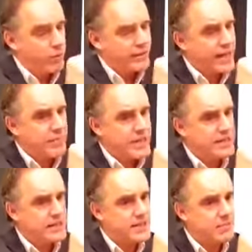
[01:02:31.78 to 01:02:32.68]
what that
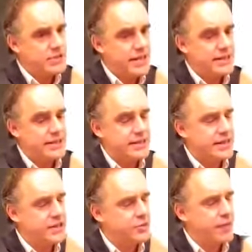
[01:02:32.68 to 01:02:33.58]
means in some sense is
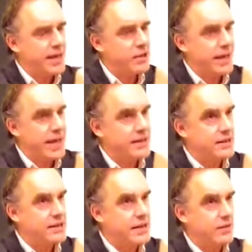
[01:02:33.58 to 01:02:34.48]
that Geppetto can't
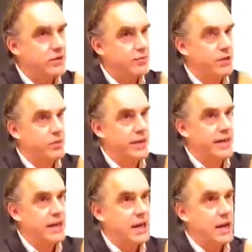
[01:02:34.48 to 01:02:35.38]
distinguish between